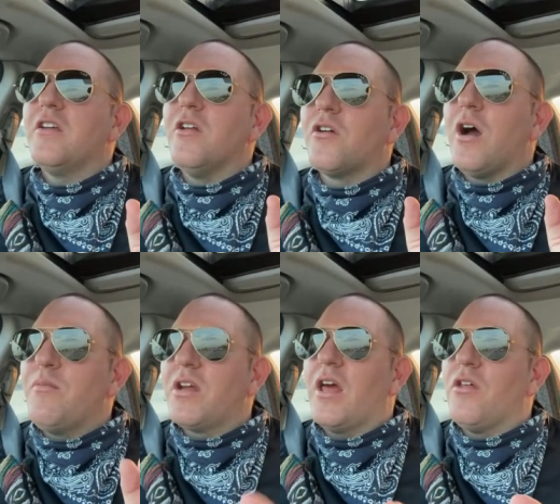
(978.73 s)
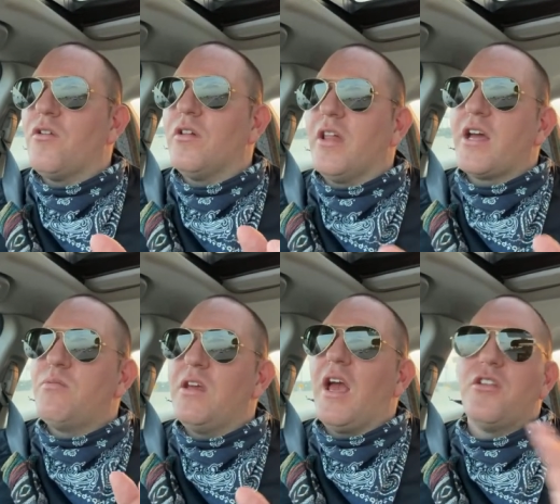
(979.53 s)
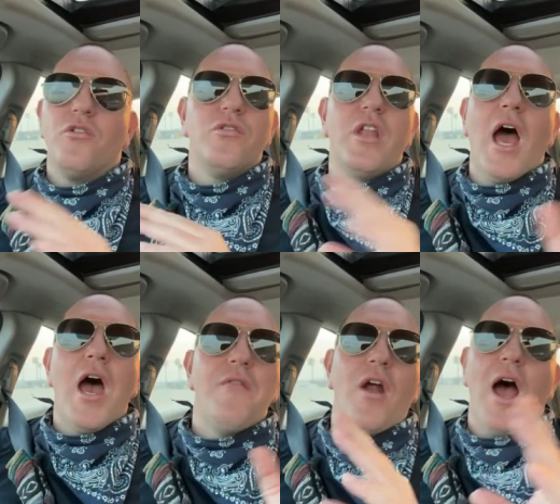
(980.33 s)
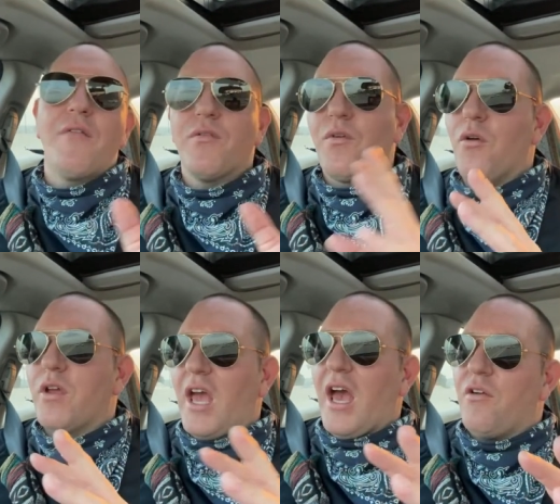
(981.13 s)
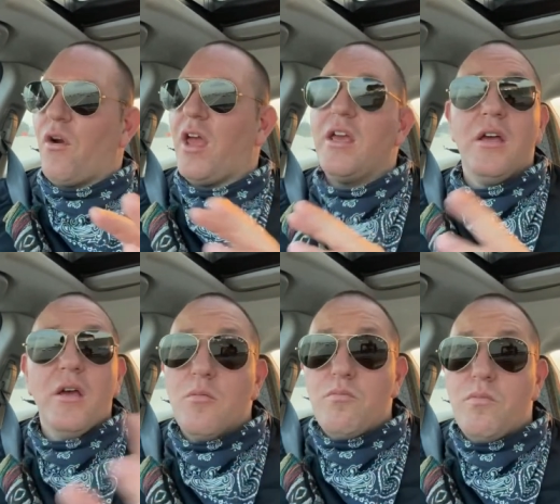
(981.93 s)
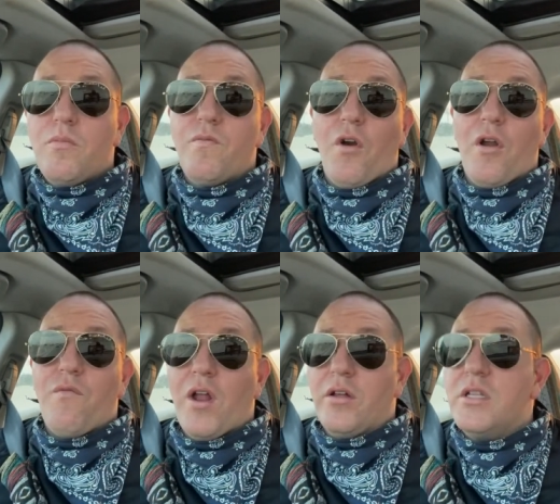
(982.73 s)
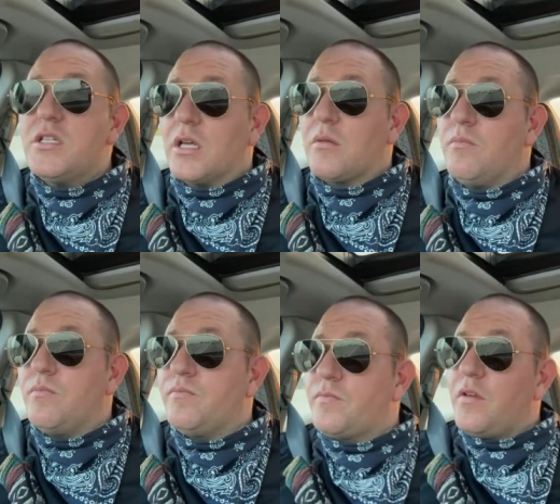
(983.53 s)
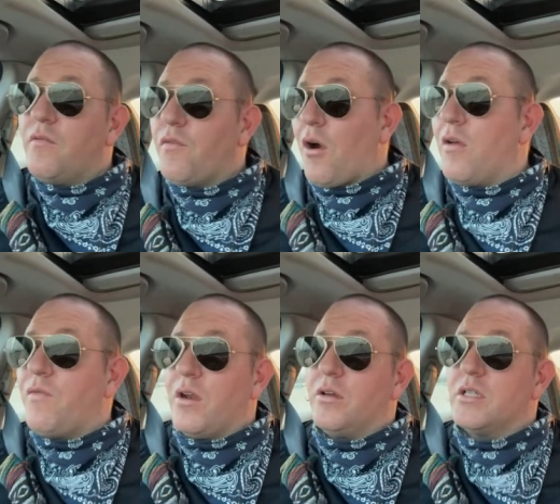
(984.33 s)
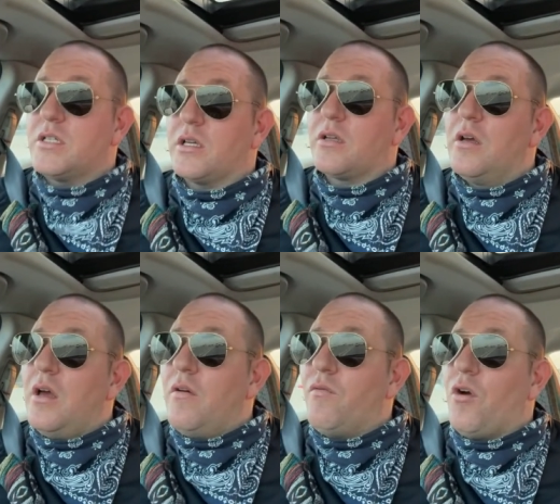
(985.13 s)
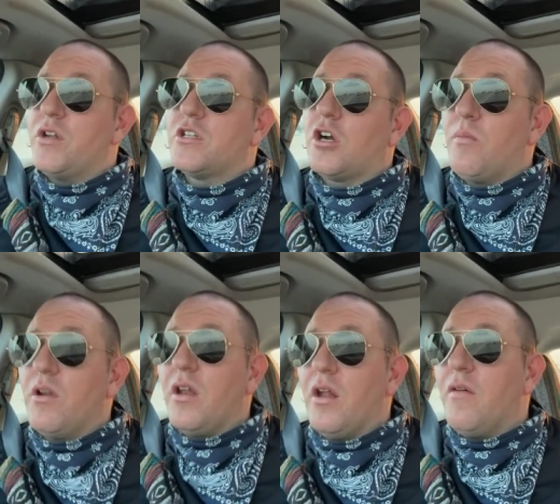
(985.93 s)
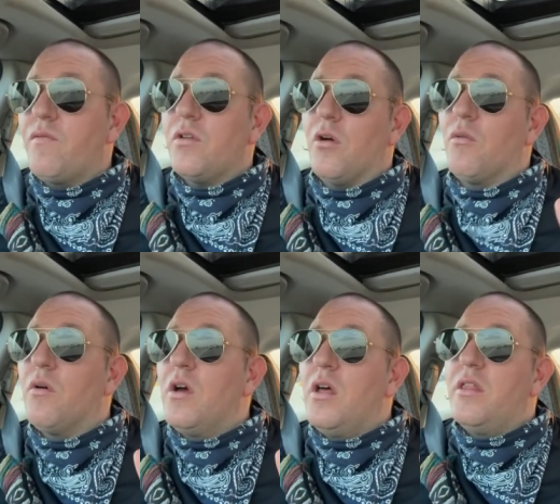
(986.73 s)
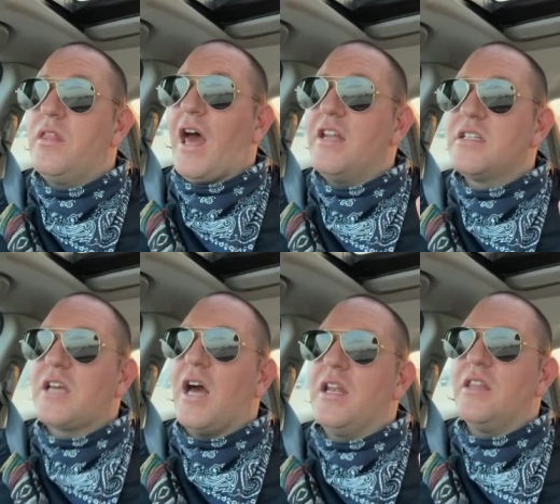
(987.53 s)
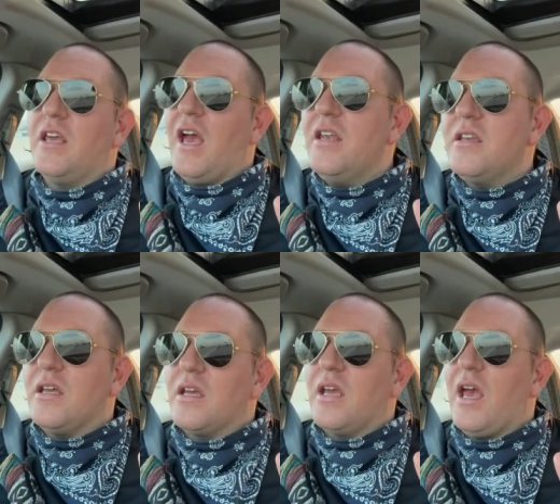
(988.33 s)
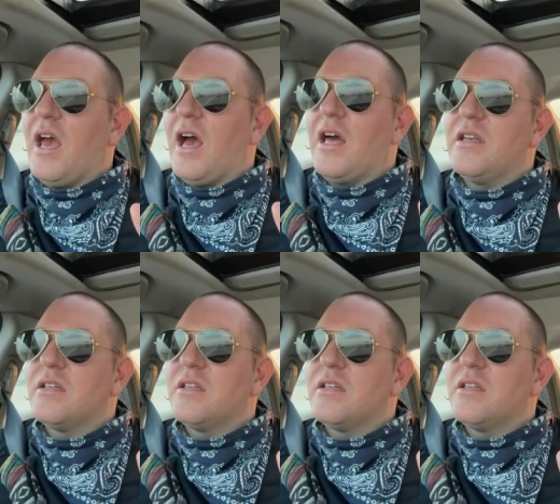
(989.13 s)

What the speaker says: come together and elect me and you'll never have to vote again, right? Very fatalistic, very determinative, that is kind of the ending. And,